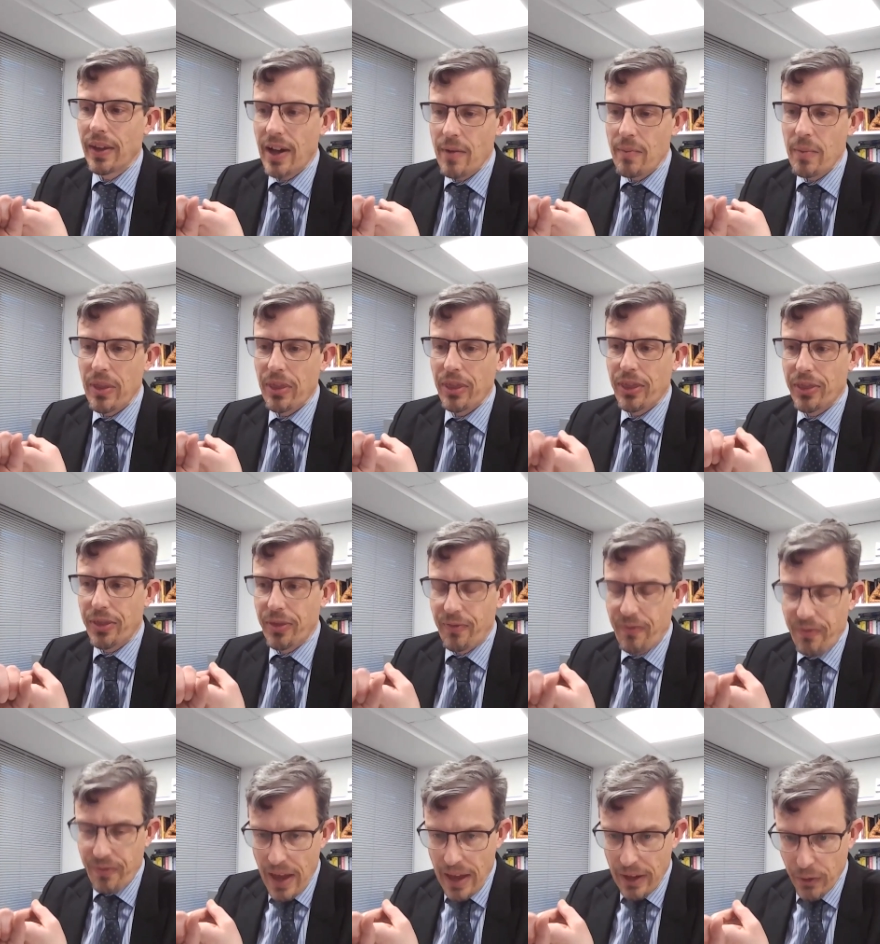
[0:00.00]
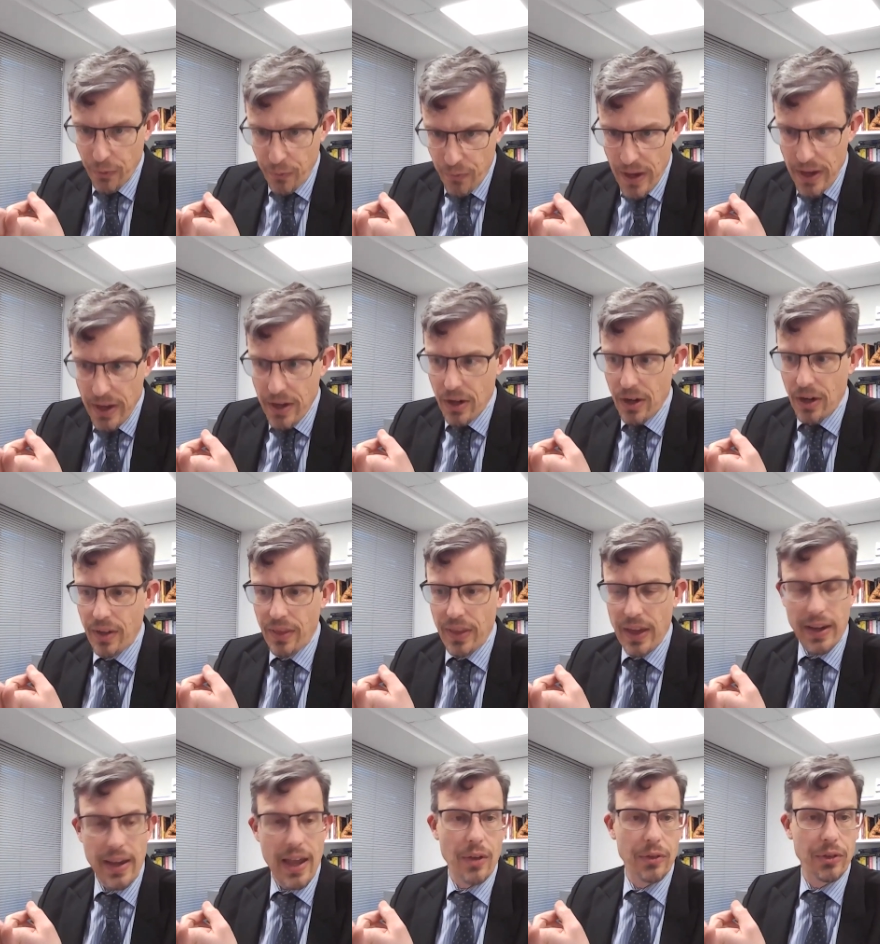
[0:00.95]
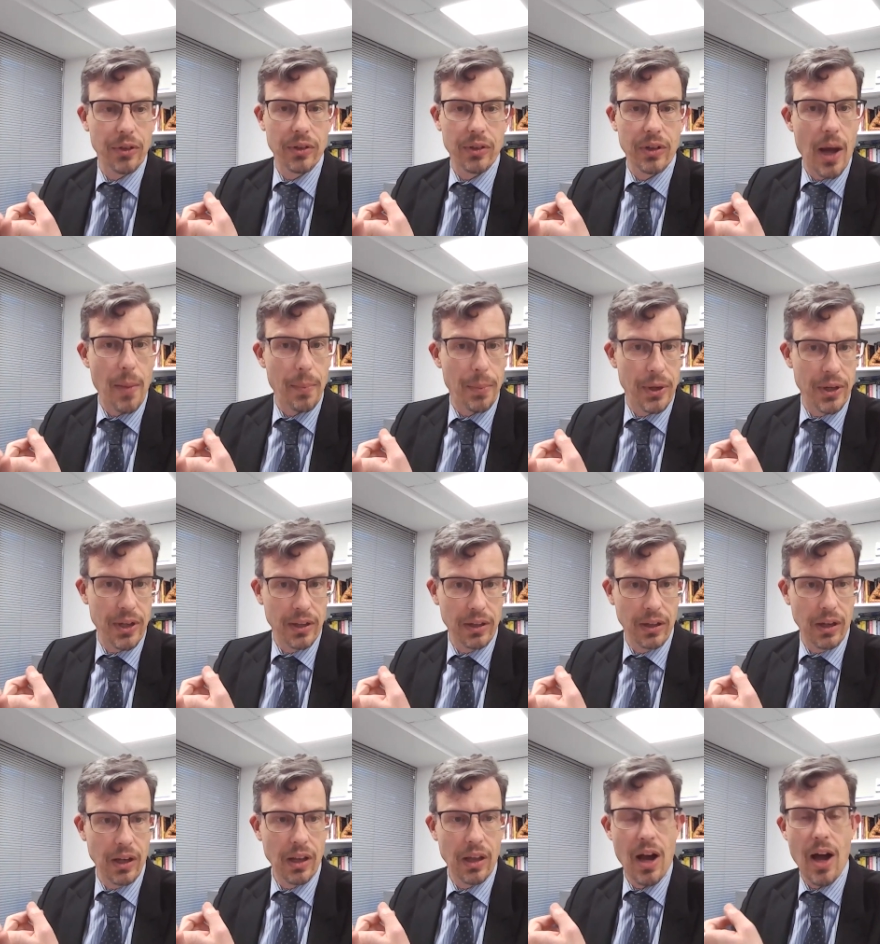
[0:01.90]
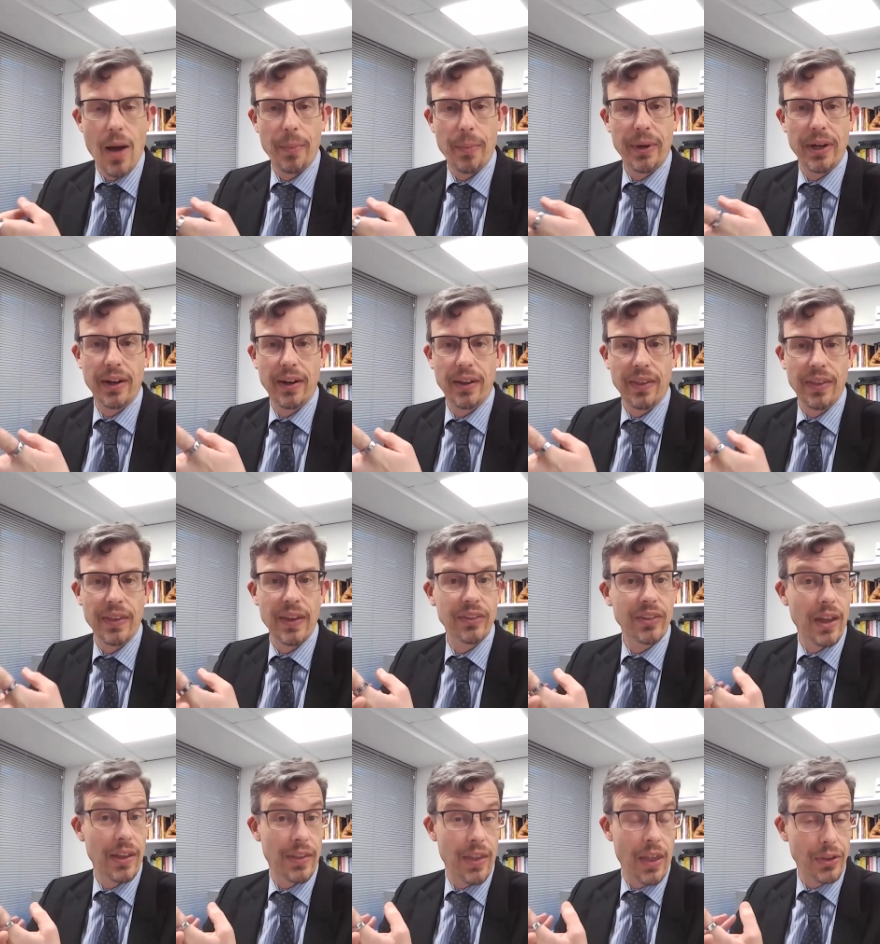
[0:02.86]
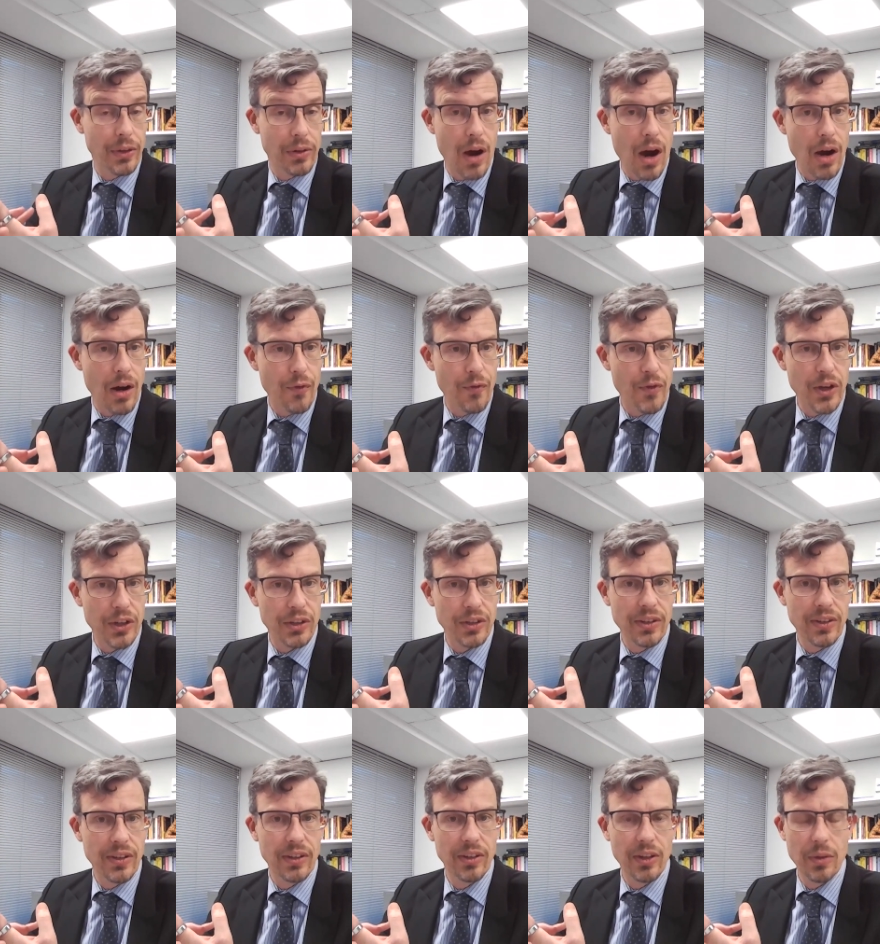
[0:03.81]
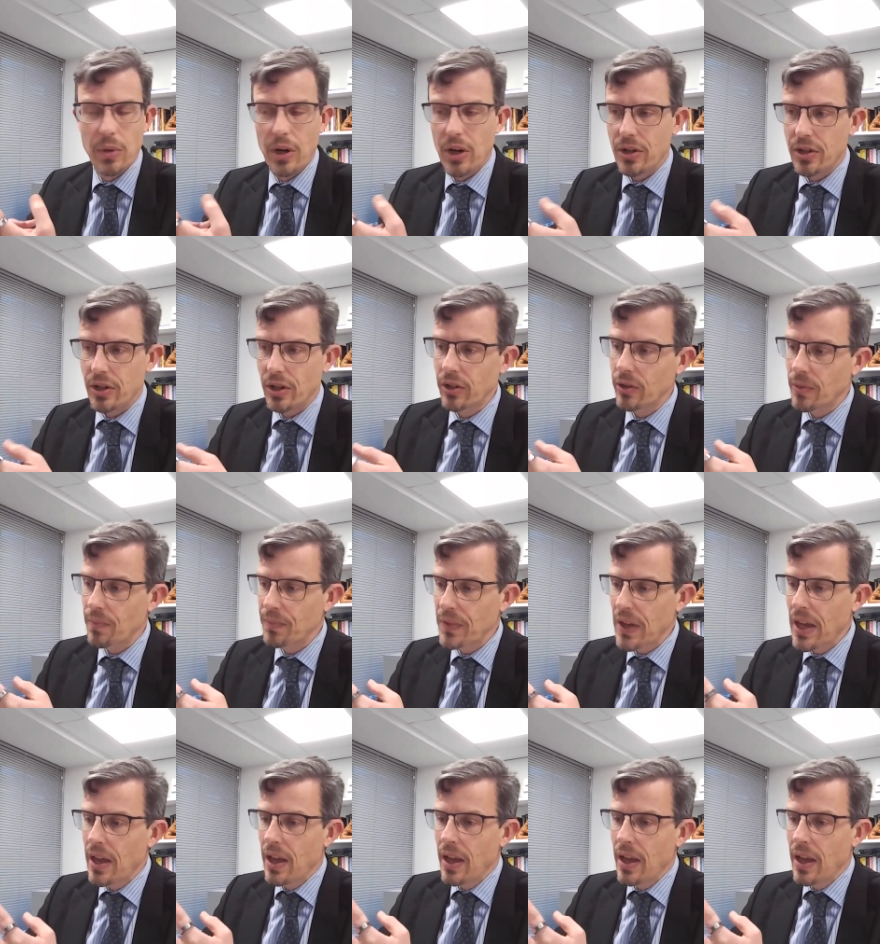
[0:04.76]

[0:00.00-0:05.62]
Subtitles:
The government has figured that councils are not particularly competent in this and that there are efficiencies in mergers.